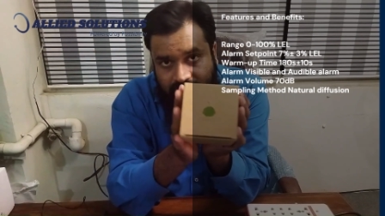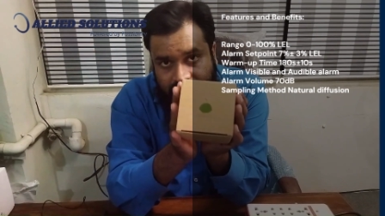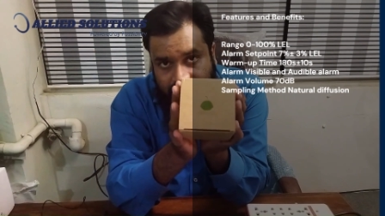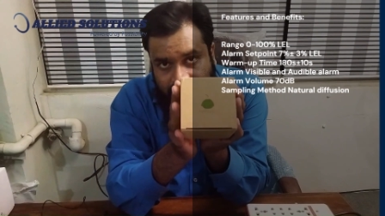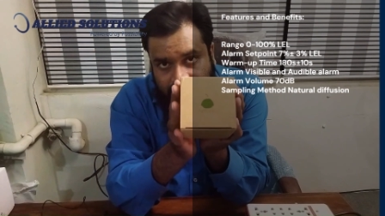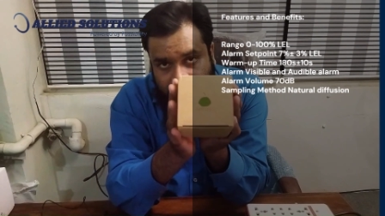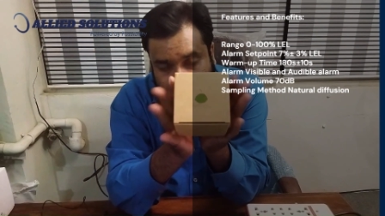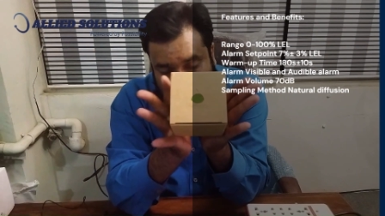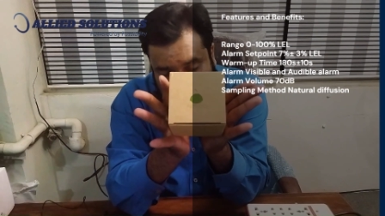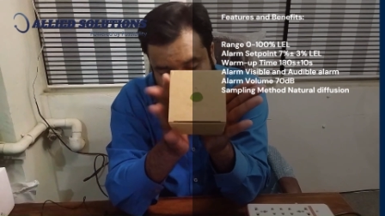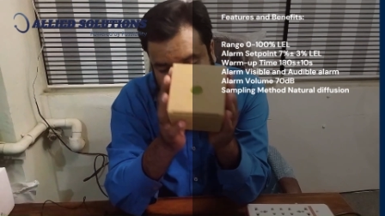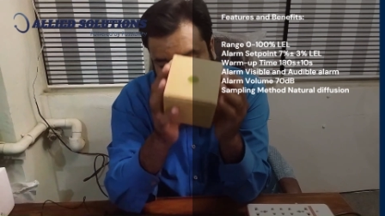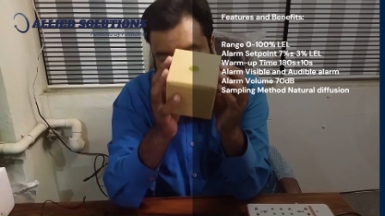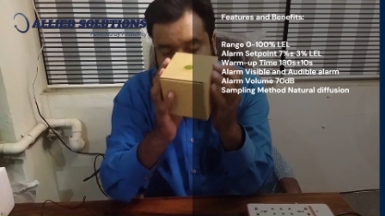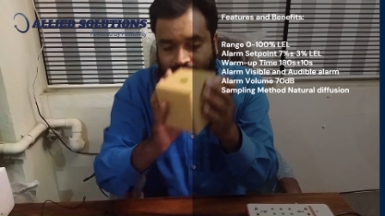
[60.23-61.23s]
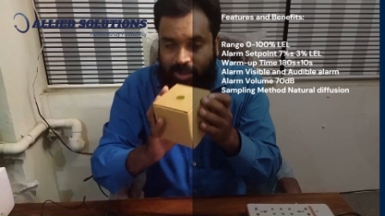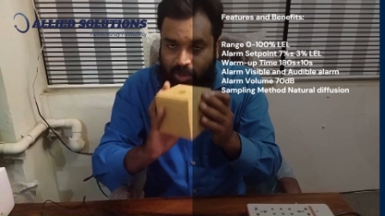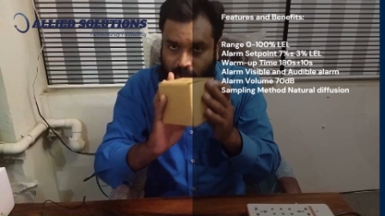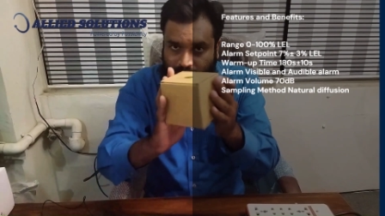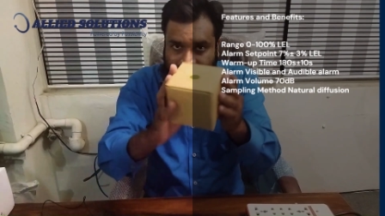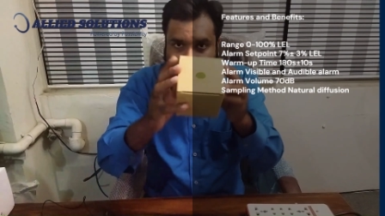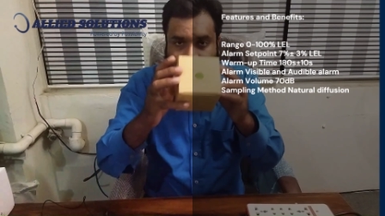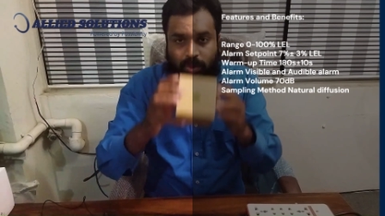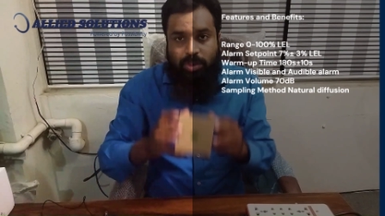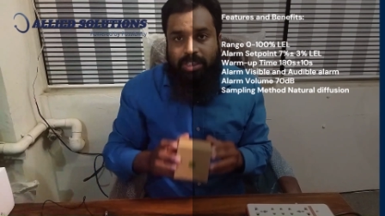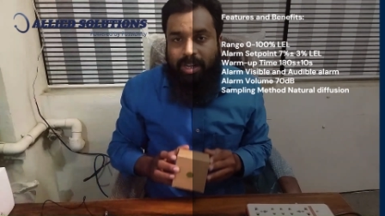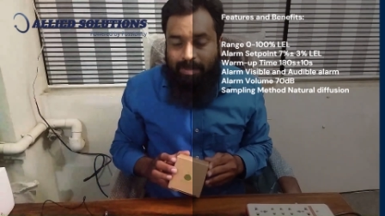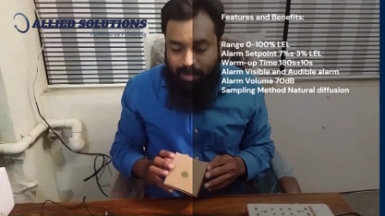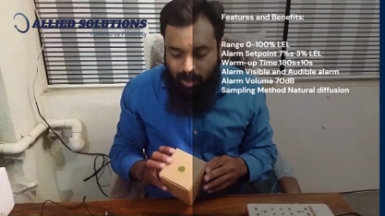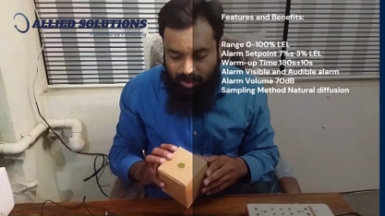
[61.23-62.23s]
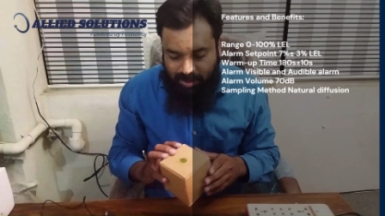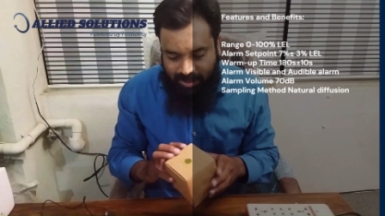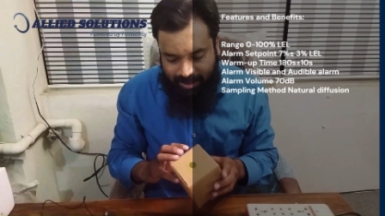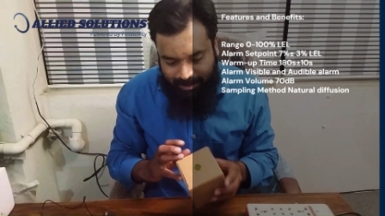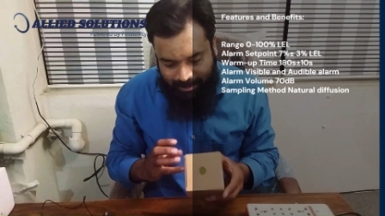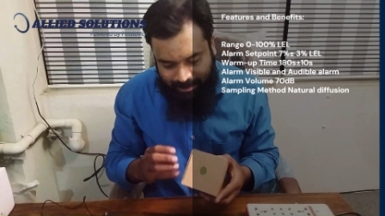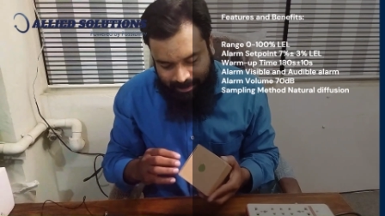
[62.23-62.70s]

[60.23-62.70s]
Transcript: detector is. So let's do this unboxing.